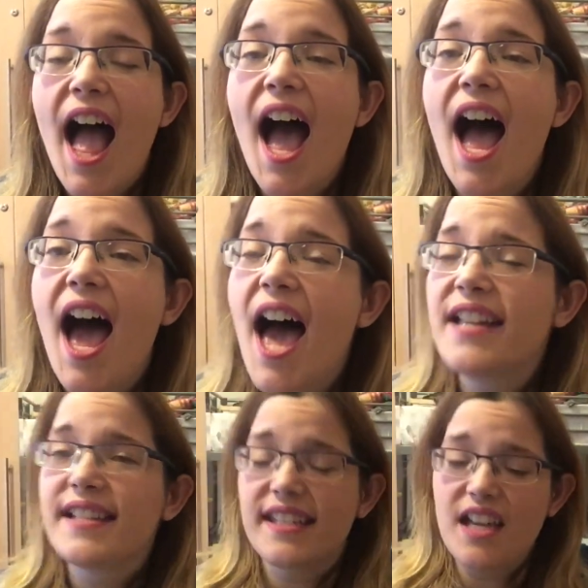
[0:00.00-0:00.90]

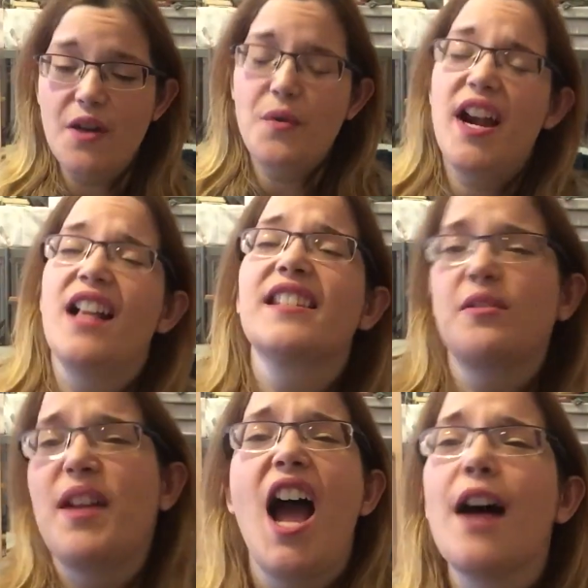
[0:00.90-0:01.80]
And yeah, what else
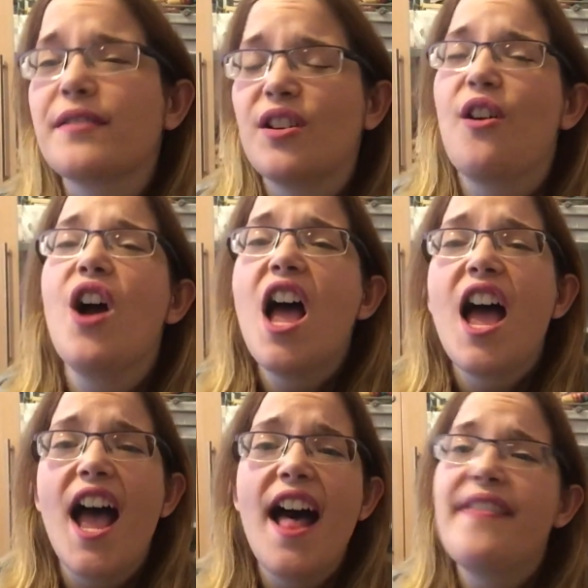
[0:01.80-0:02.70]
do we have? So
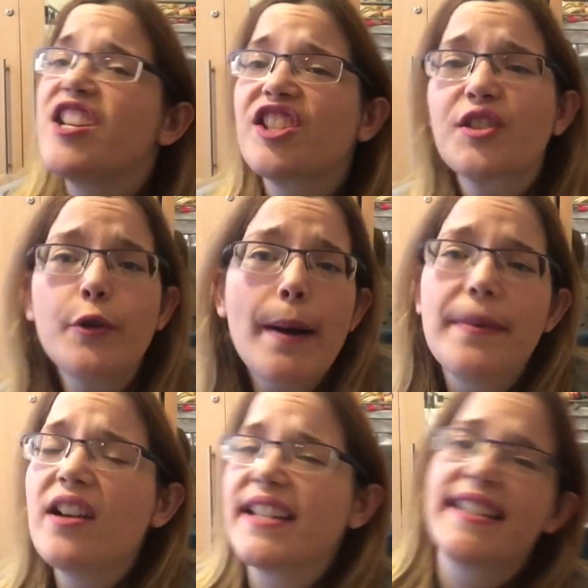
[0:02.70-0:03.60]
they
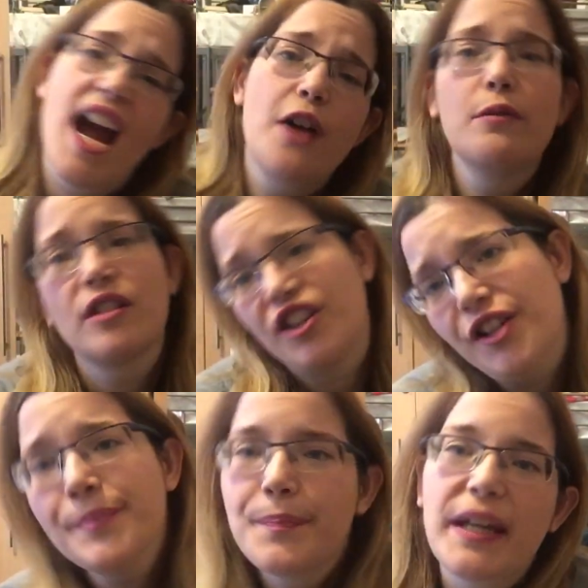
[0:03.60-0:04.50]
describe Luke
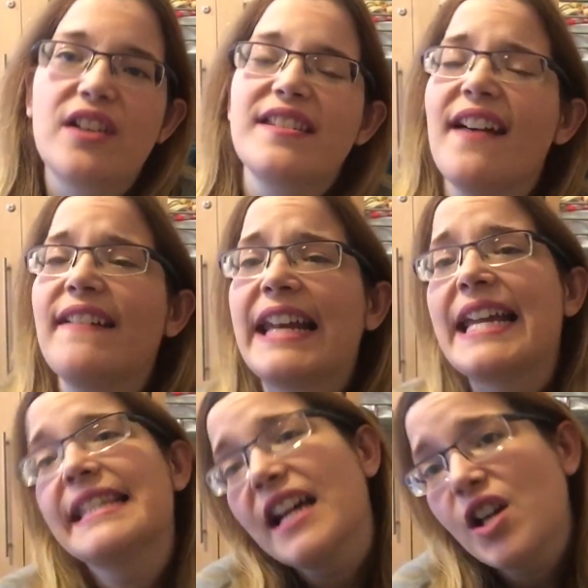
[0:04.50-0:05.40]
Skywalker because only
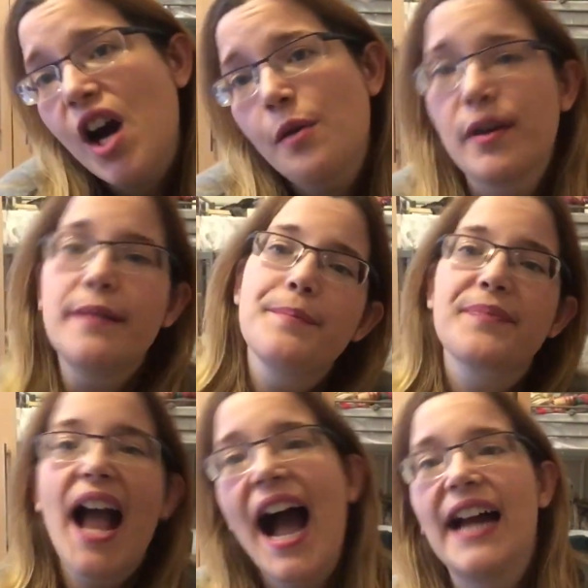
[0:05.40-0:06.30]
he's a coward,
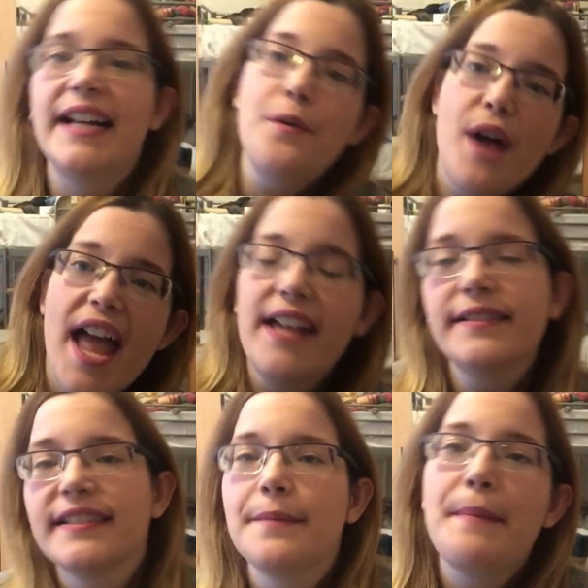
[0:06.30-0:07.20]
hiding
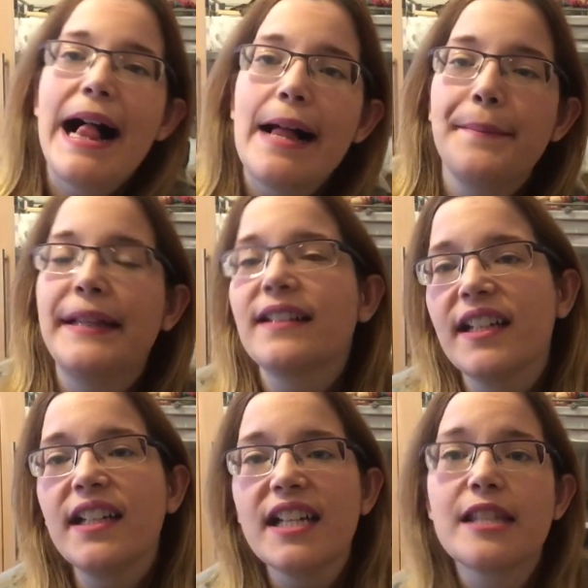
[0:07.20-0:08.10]
away,
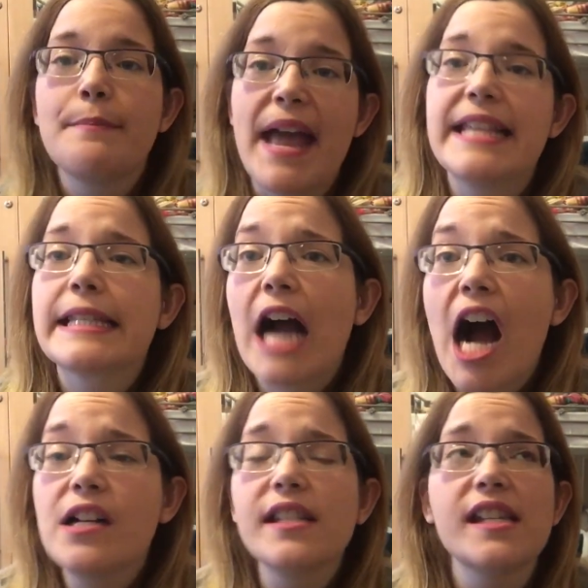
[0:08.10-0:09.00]
milking space
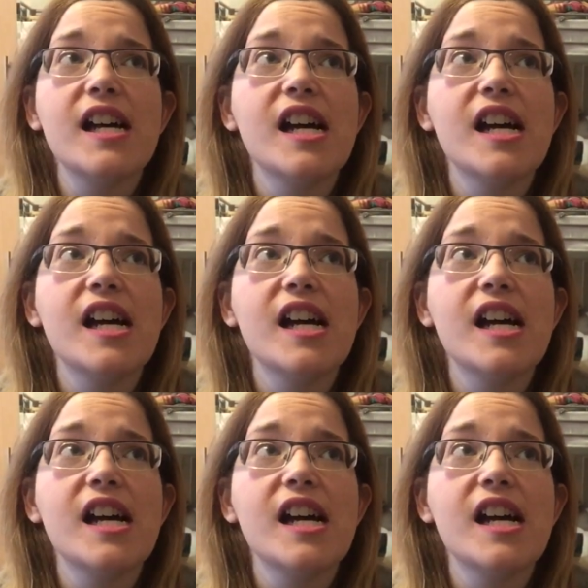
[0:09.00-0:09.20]
cows,